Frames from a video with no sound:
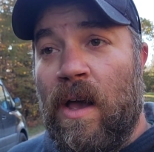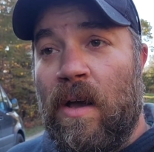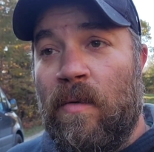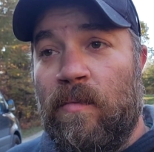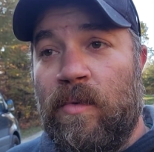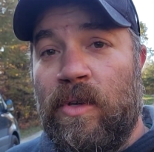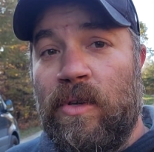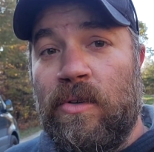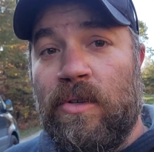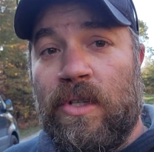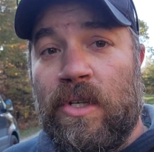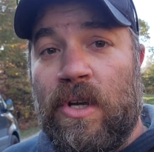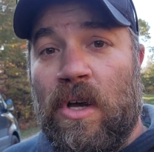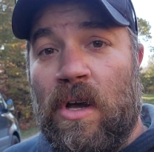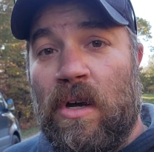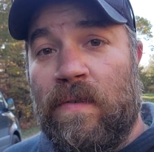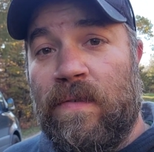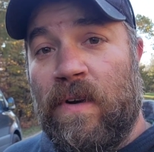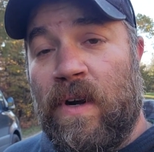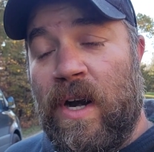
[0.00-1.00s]
We use the
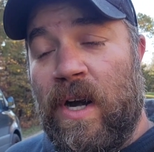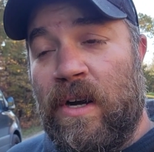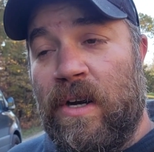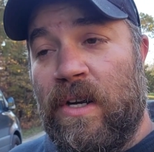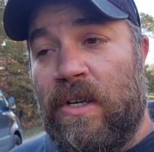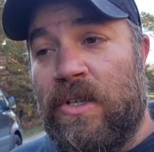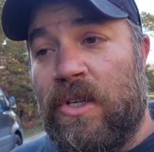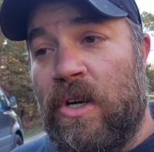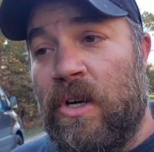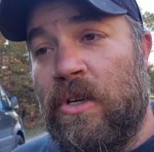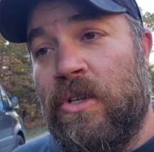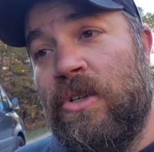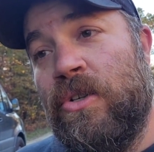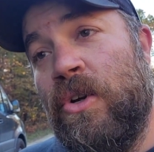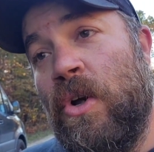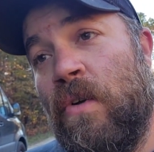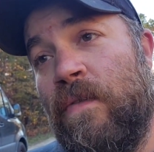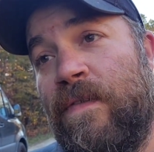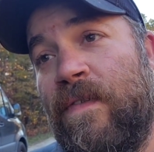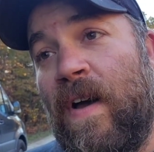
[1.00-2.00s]
dog for an area search to
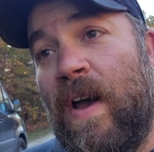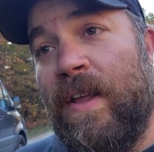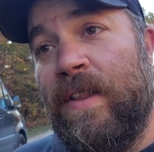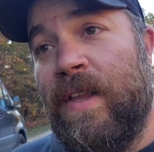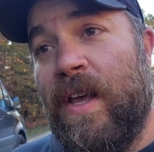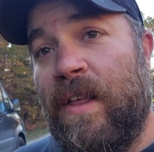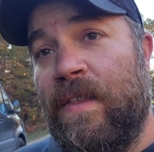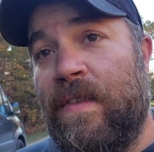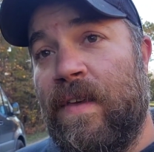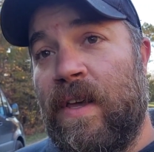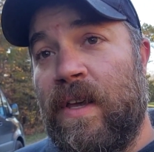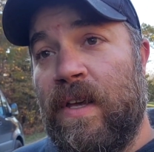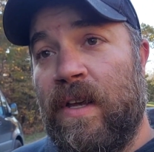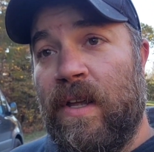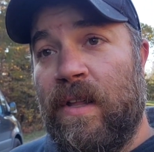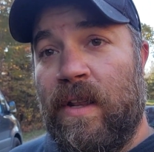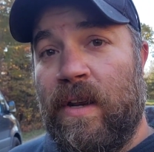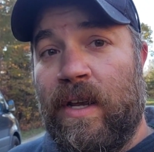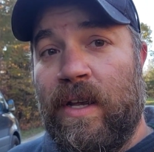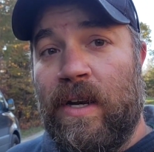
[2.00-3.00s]
go find that thing,
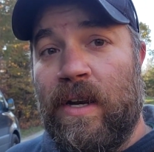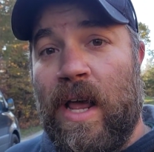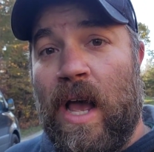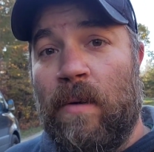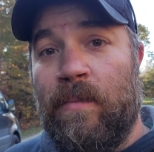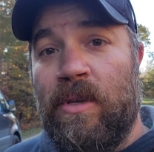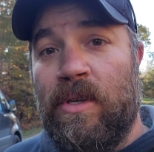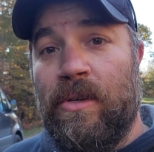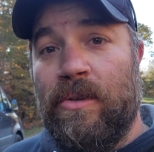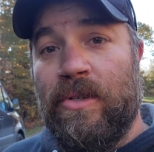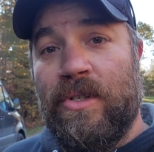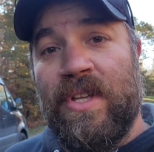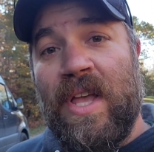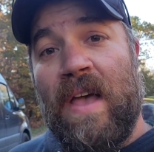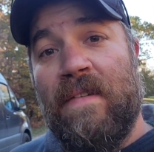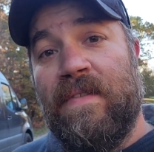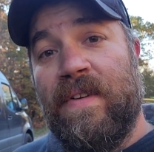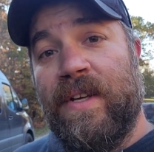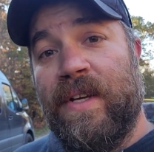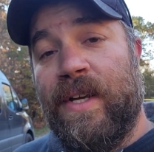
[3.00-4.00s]
and then it can now be used
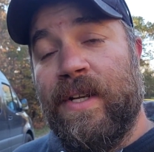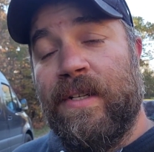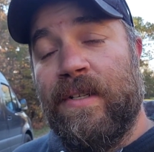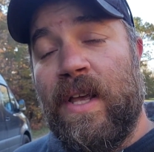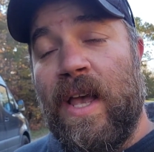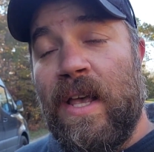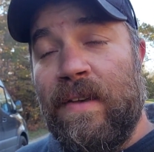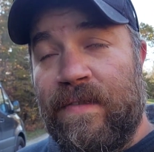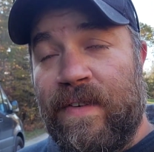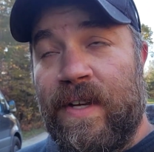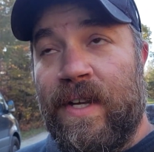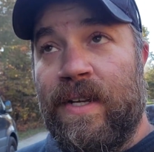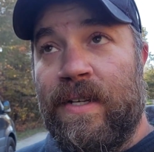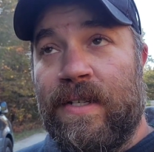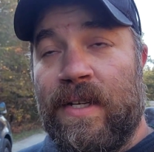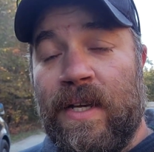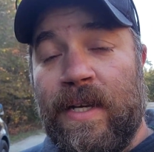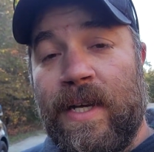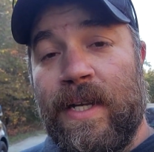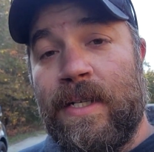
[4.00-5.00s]
as
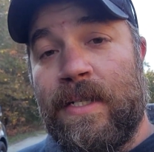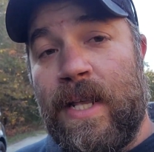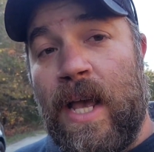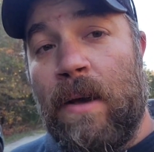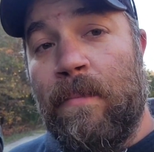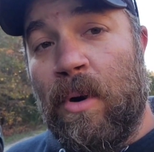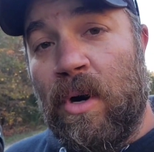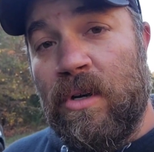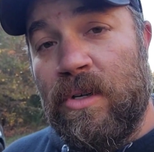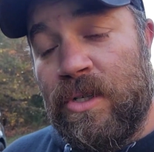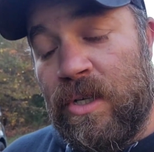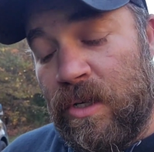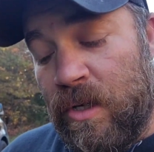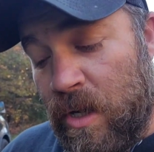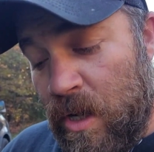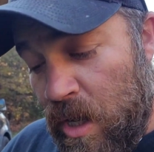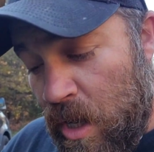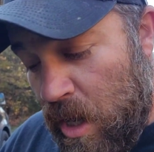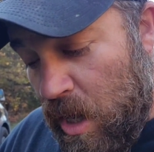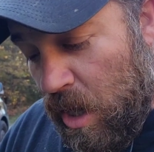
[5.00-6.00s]
evidence against that person.
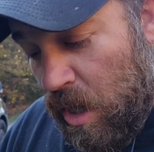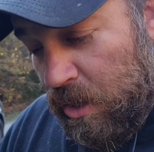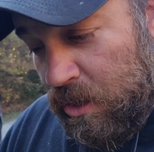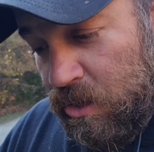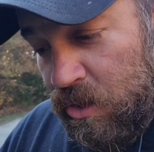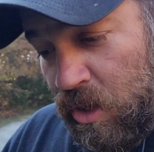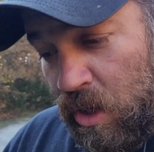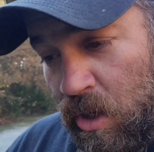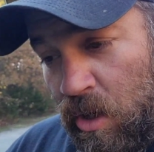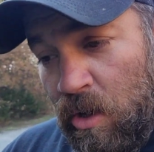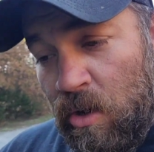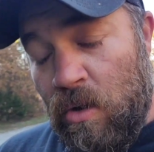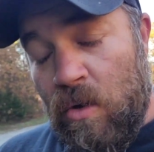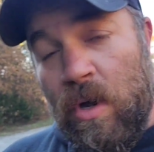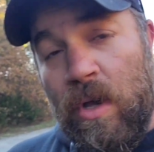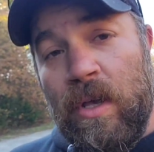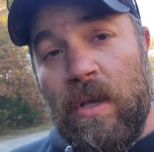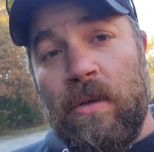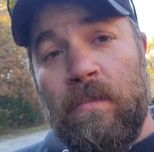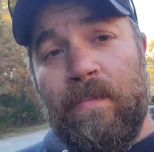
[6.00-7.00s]
So
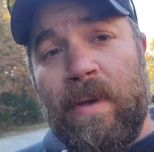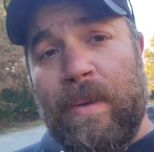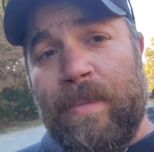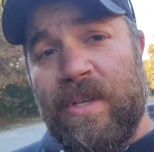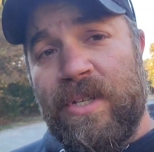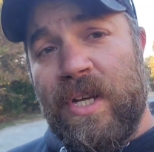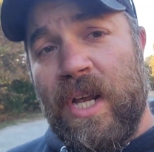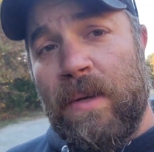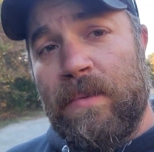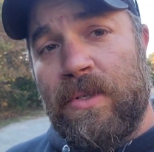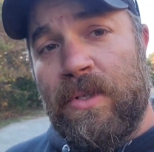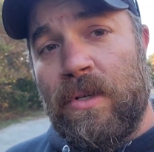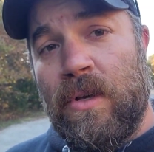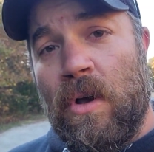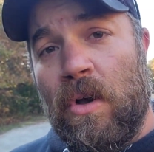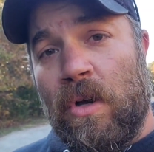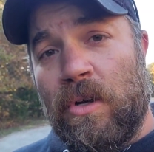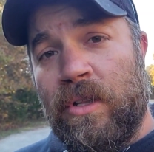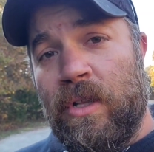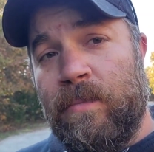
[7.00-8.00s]
baby steps,
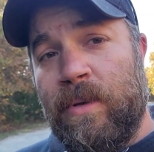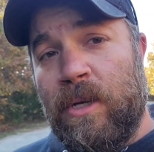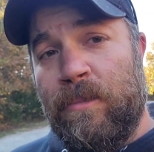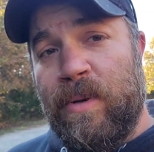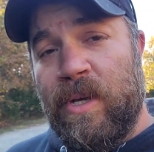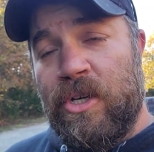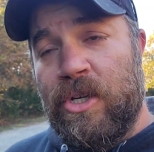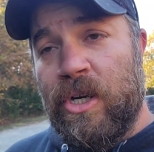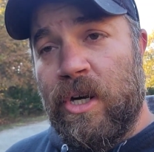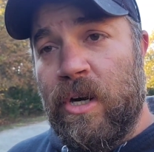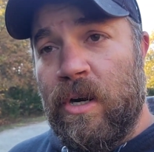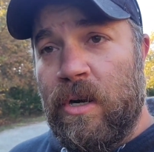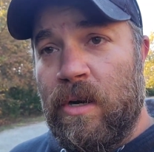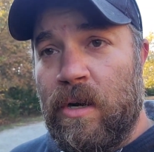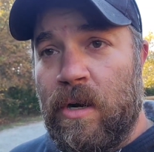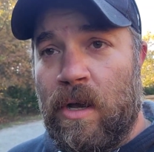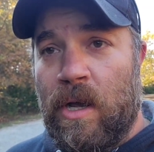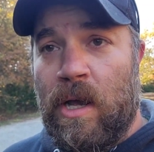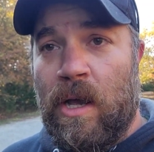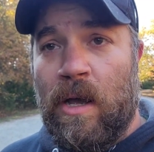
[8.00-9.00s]
all to the big picture.
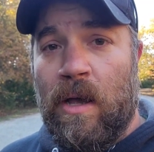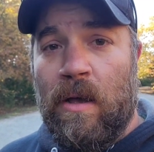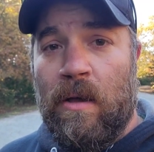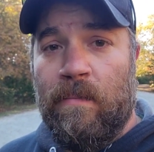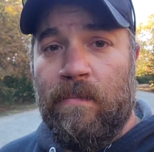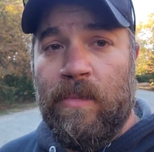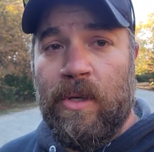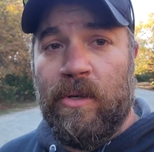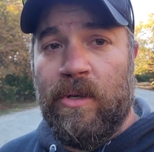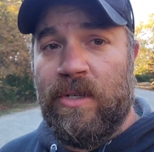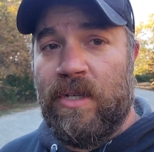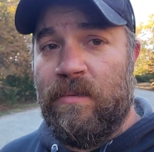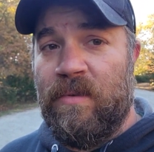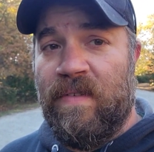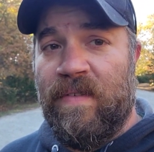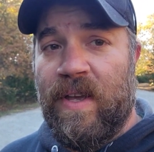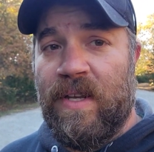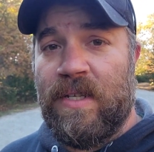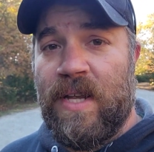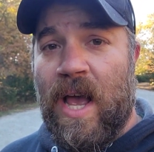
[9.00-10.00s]
Millie's gonna be
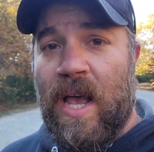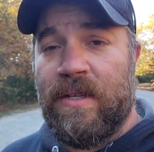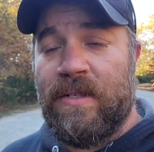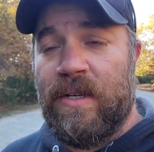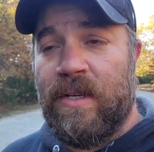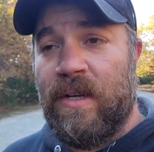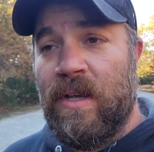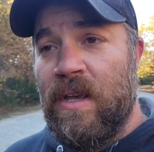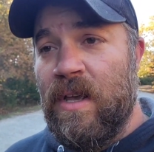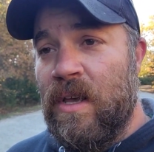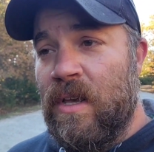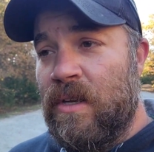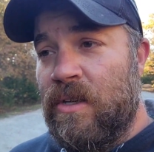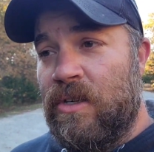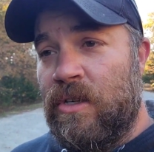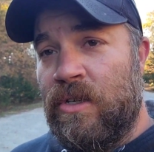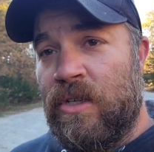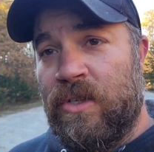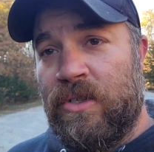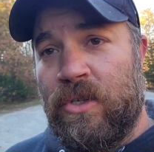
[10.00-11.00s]
fantastic.
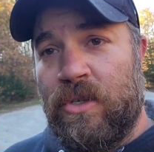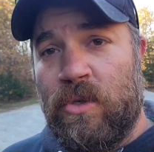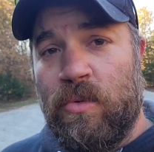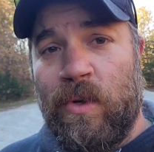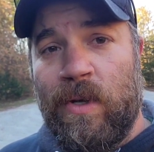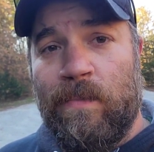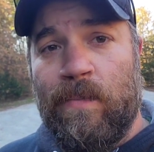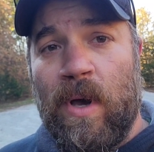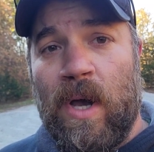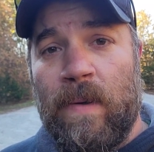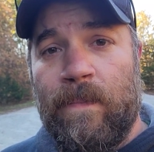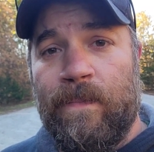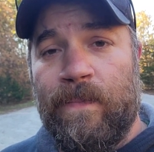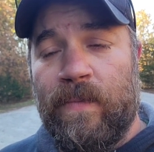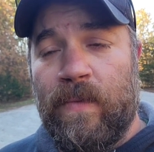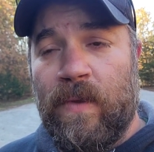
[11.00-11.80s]
She's such a sweet pup.